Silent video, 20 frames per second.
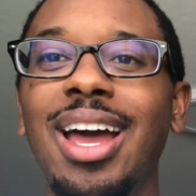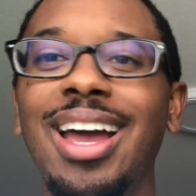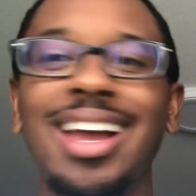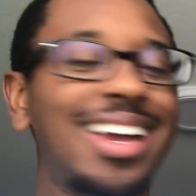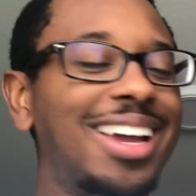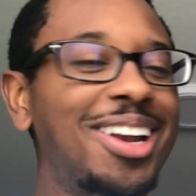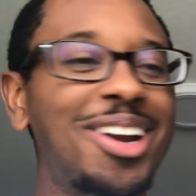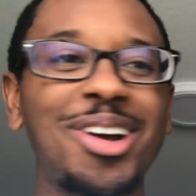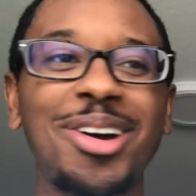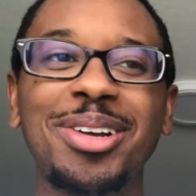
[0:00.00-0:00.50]

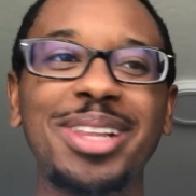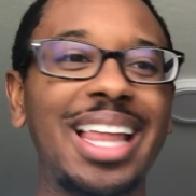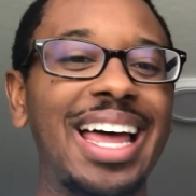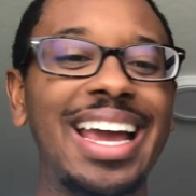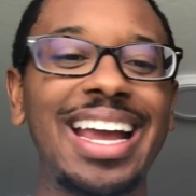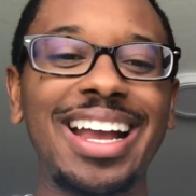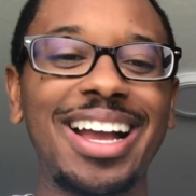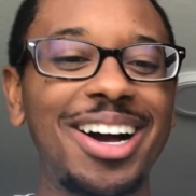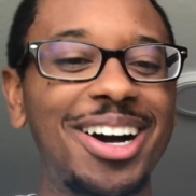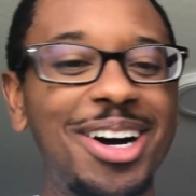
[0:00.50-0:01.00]
You know,
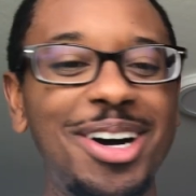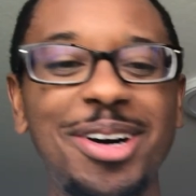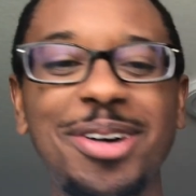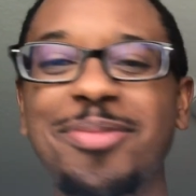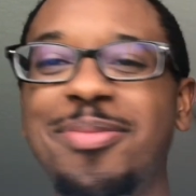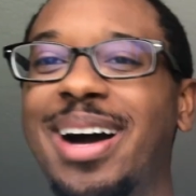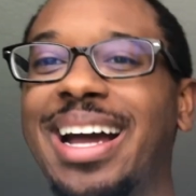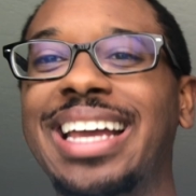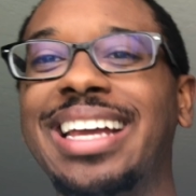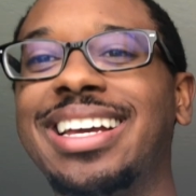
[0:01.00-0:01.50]
like, oh
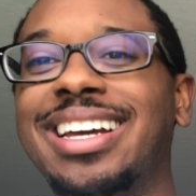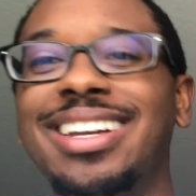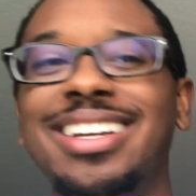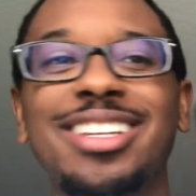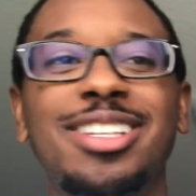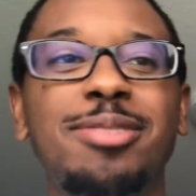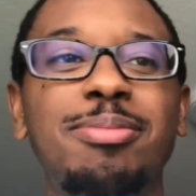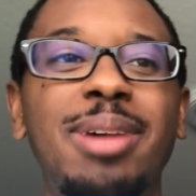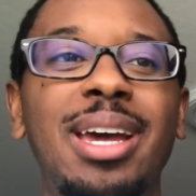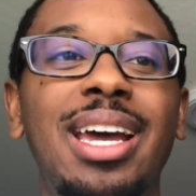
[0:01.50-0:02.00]
my
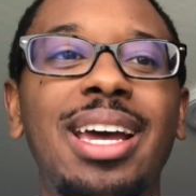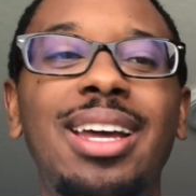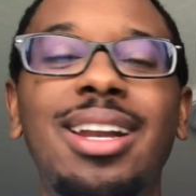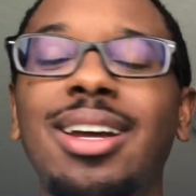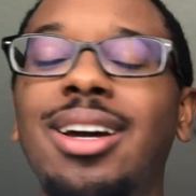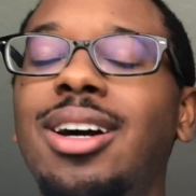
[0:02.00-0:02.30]
goodness, man.